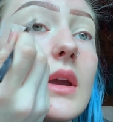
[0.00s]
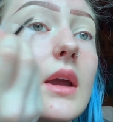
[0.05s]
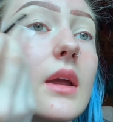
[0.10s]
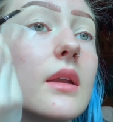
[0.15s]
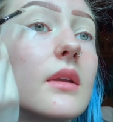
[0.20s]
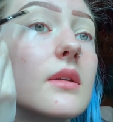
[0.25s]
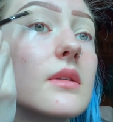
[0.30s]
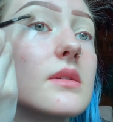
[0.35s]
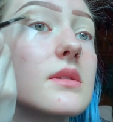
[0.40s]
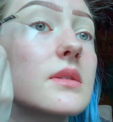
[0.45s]

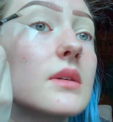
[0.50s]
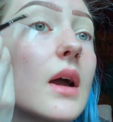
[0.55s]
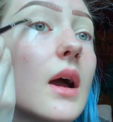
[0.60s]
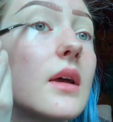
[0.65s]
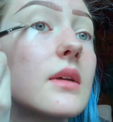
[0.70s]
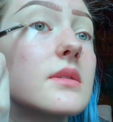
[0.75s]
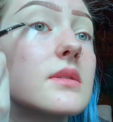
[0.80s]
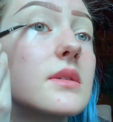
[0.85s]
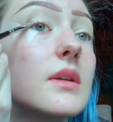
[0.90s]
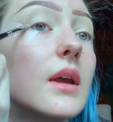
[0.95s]
and
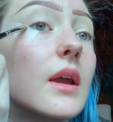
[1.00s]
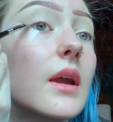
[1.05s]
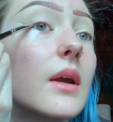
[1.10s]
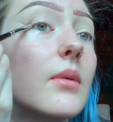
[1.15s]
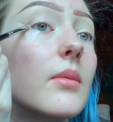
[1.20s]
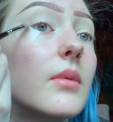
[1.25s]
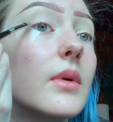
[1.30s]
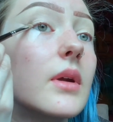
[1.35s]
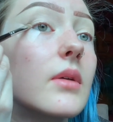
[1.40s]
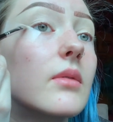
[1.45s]
disgusting,
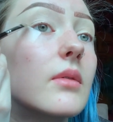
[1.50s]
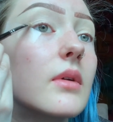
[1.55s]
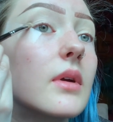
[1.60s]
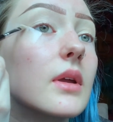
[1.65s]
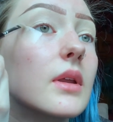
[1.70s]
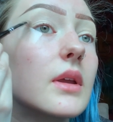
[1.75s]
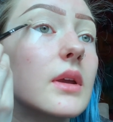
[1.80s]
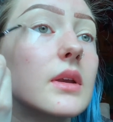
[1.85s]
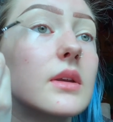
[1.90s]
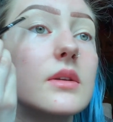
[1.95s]
and we
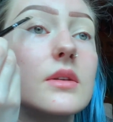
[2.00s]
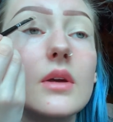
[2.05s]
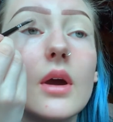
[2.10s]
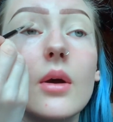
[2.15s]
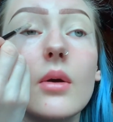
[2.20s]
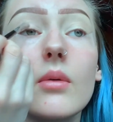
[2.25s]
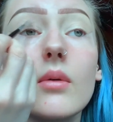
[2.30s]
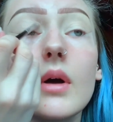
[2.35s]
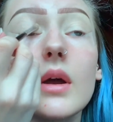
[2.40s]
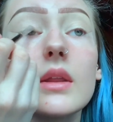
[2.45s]
really
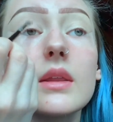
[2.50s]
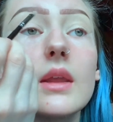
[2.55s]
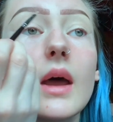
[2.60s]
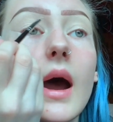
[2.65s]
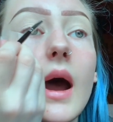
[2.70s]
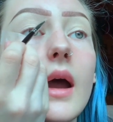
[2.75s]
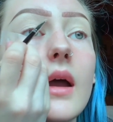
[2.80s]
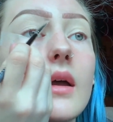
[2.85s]
don't want that.